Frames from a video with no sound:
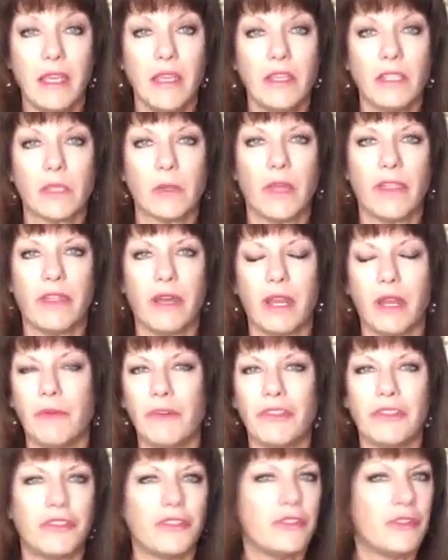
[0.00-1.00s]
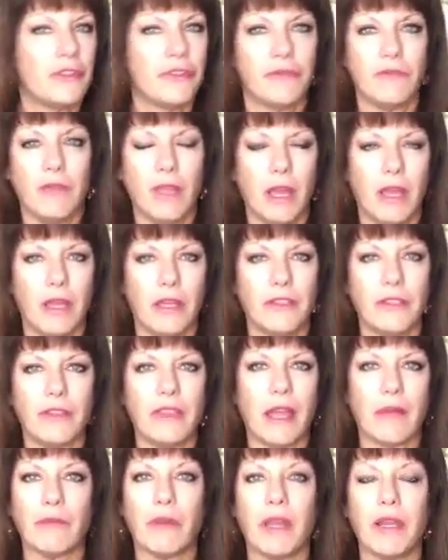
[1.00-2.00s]
So I thought I would just do
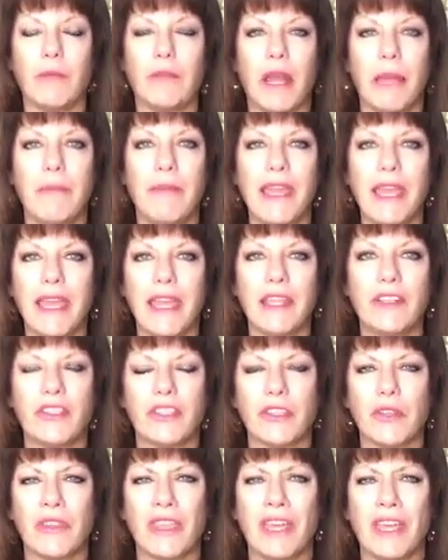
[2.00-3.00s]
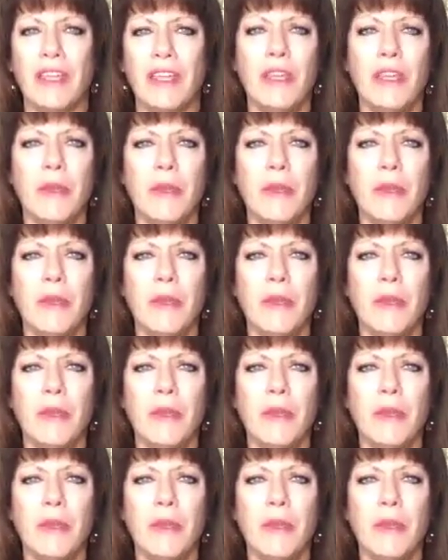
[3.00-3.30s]
that right on my page so that